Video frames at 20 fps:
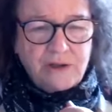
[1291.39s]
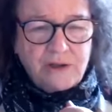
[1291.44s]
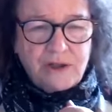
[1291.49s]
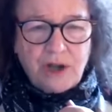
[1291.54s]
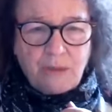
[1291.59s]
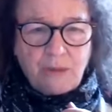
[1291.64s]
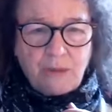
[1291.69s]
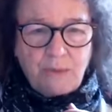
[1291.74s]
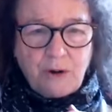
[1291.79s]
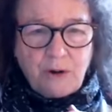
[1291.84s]

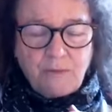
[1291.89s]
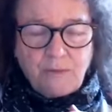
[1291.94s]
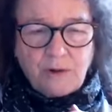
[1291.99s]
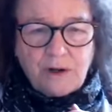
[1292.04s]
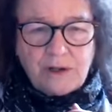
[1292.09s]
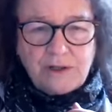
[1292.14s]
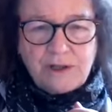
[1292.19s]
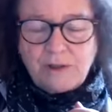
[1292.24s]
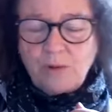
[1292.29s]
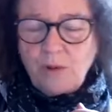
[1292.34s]
jump
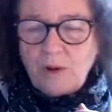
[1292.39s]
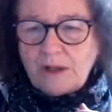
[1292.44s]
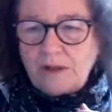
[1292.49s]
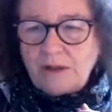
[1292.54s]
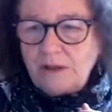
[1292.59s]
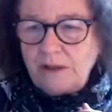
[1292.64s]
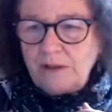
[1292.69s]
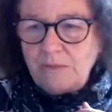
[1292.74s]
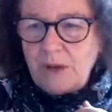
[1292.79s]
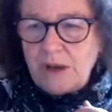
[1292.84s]
over us
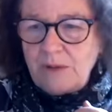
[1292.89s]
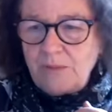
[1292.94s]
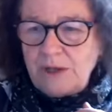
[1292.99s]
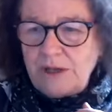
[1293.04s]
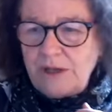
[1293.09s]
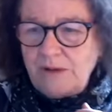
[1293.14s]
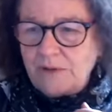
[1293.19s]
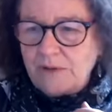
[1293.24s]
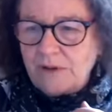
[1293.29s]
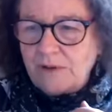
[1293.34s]
quickly, maybe
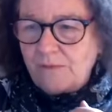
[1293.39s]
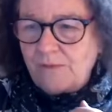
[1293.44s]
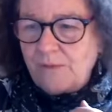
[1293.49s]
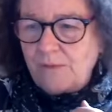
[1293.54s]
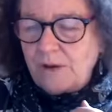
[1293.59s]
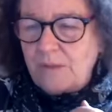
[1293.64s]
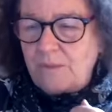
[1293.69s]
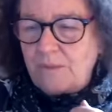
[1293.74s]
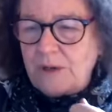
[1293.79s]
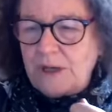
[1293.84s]
even the
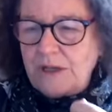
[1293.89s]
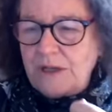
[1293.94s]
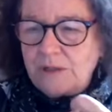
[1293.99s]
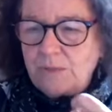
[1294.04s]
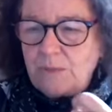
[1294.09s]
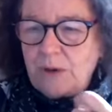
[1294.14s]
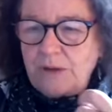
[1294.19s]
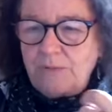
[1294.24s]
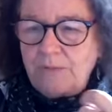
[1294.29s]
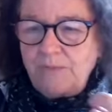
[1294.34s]

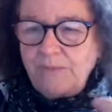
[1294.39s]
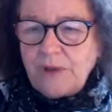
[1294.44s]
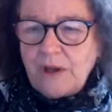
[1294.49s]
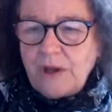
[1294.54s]
Philippines, but